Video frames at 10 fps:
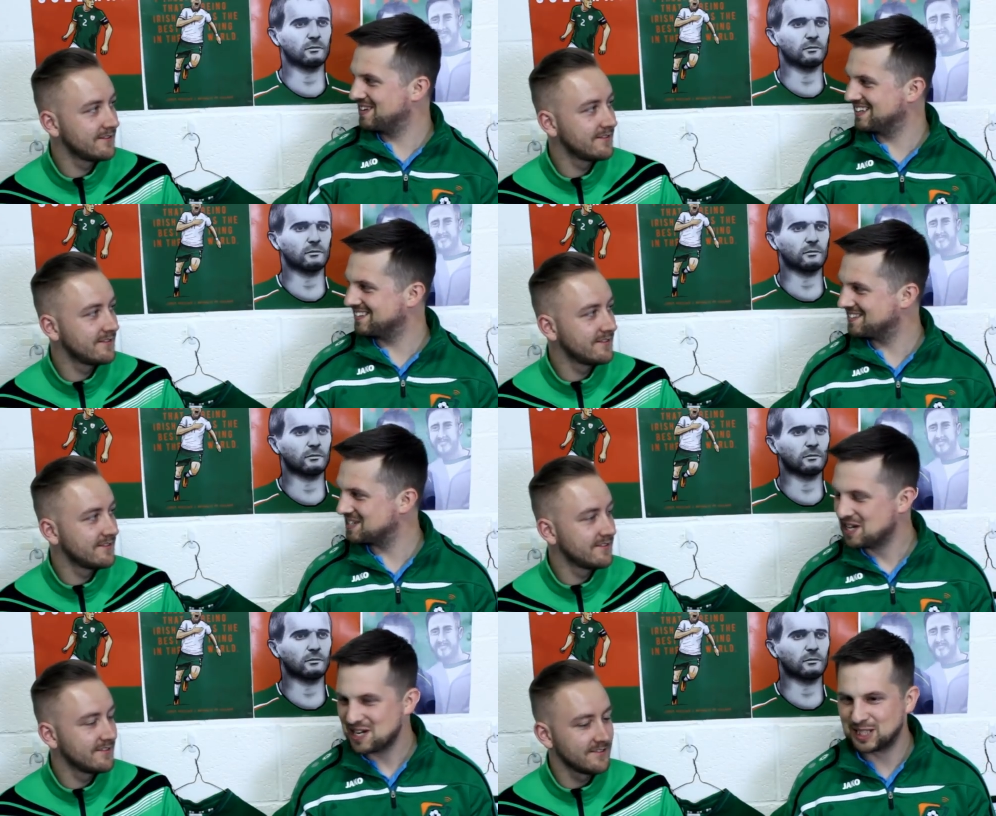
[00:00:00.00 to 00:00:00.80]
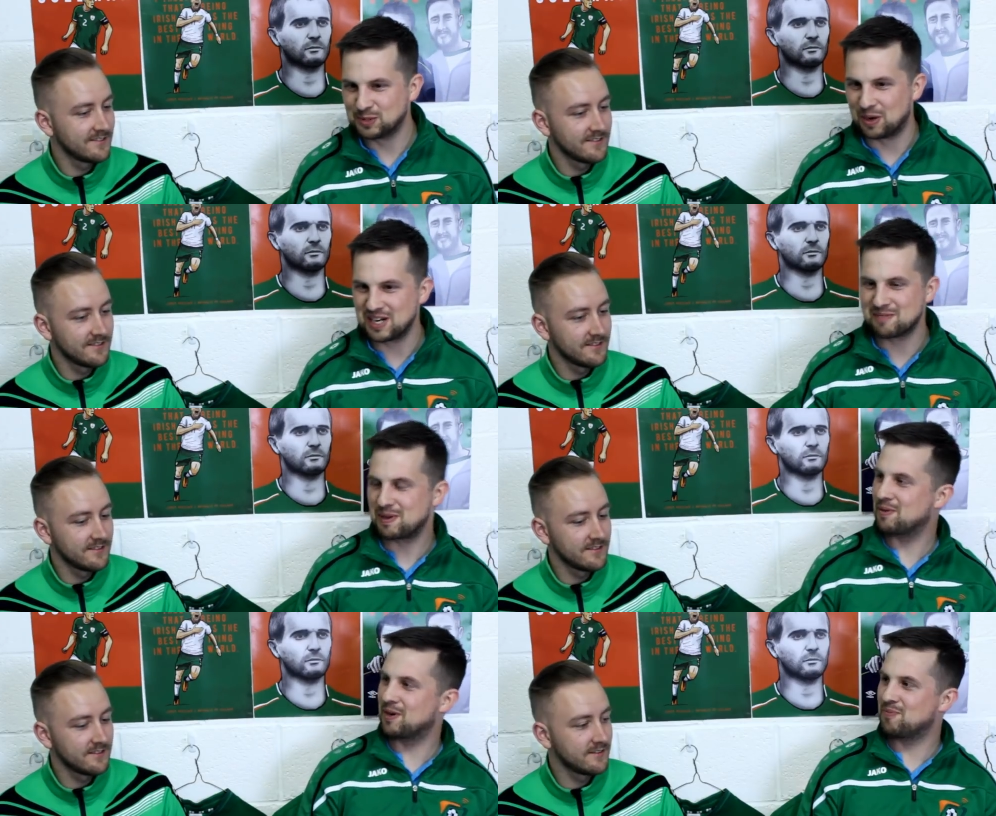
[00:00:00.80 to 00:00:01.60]
Speaker 1: You know he, he's winding
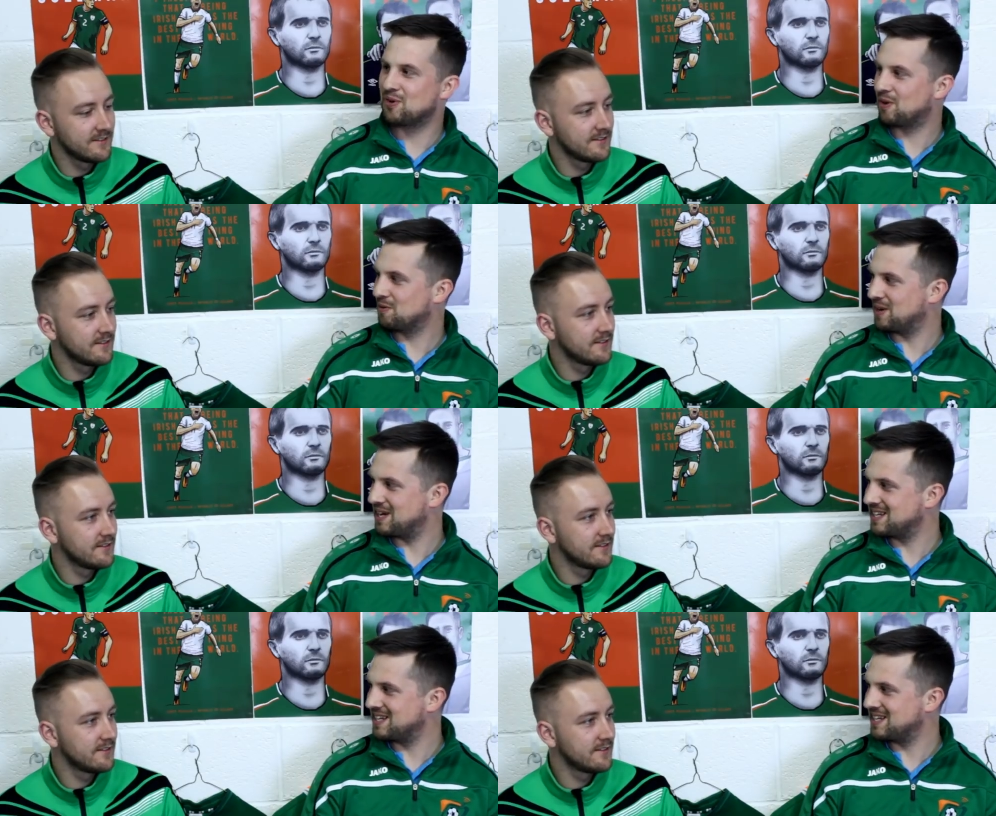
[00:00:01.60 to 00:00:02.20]
people up the wrong way.